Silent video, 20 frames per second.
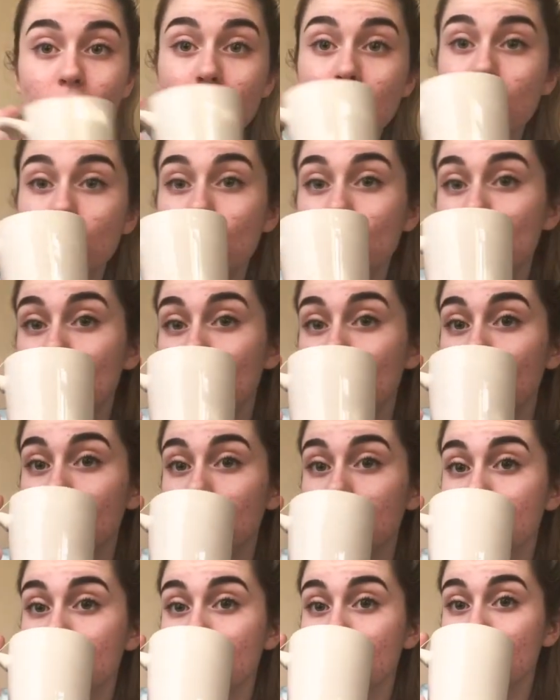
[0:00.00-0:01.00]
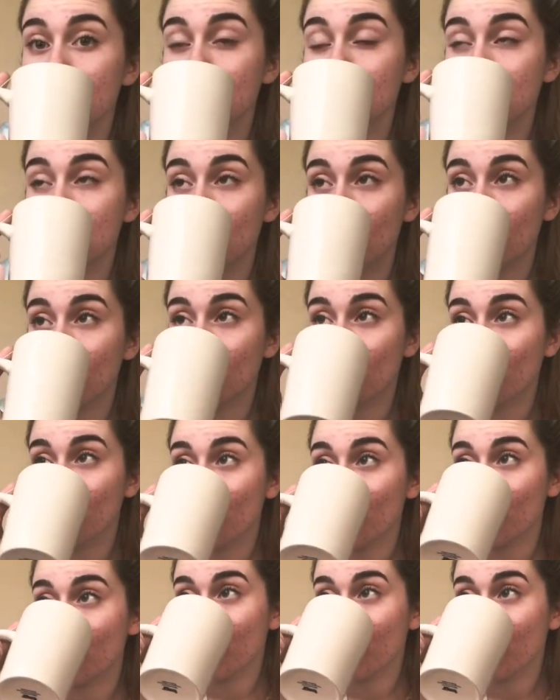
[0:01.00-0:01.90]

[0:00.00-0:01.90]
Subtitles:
I'm just saying.